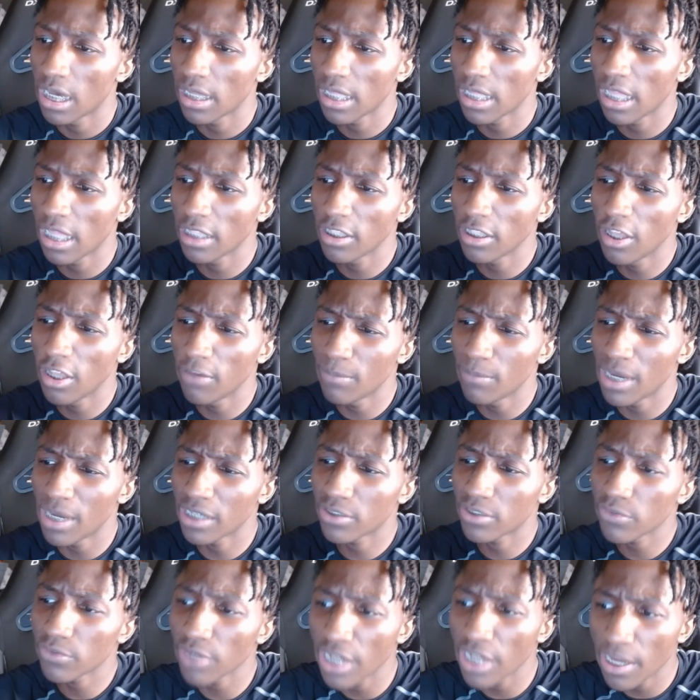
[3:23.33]
I love my
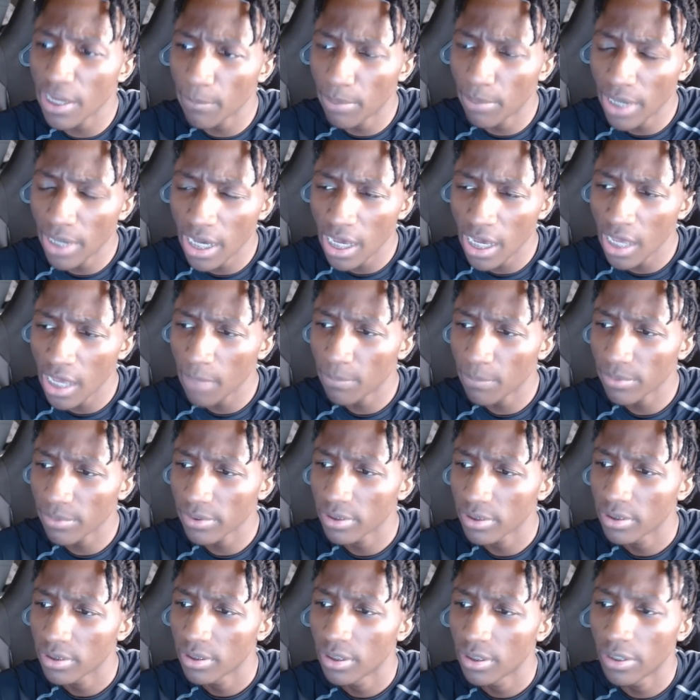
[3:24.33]
grandpa,
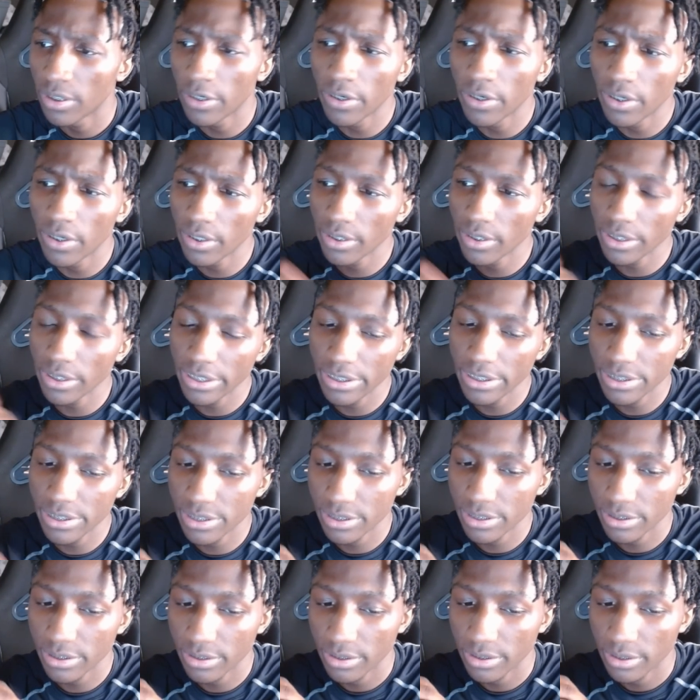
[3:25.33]
all
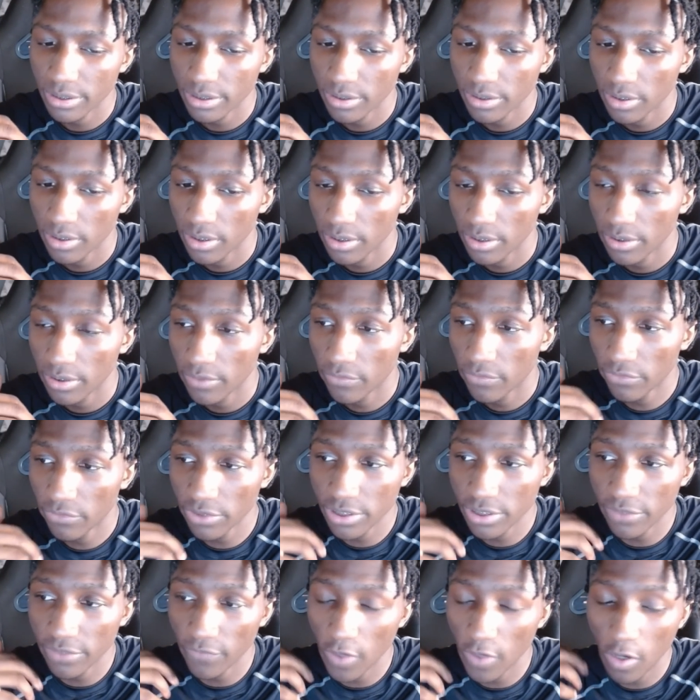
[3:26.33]
this.
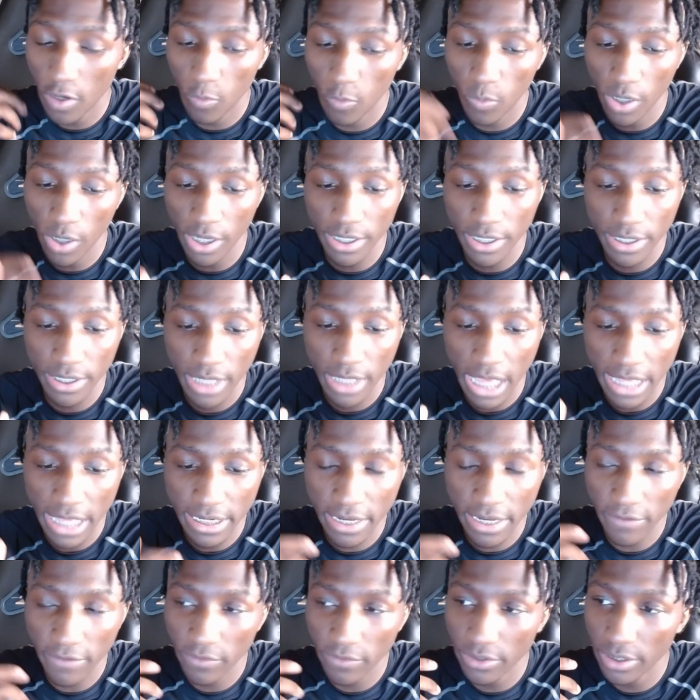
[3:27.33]
First of all, one, I
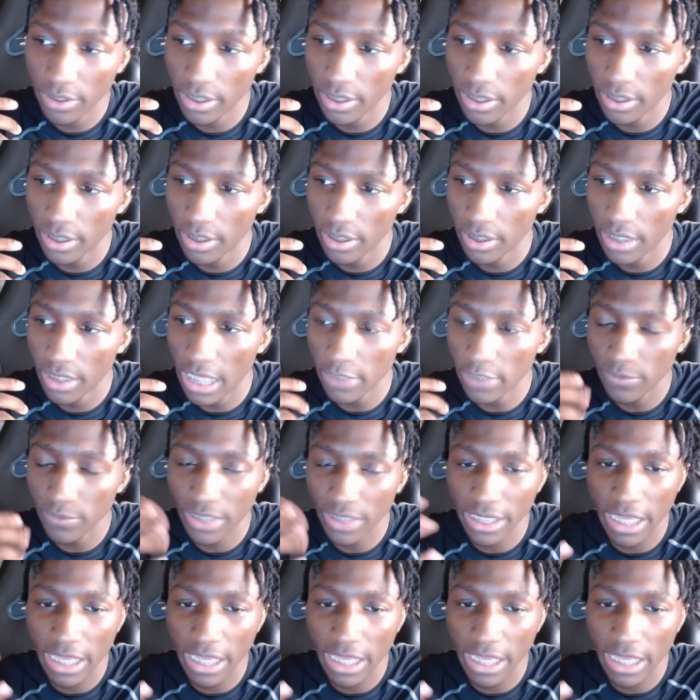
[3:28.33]
don't think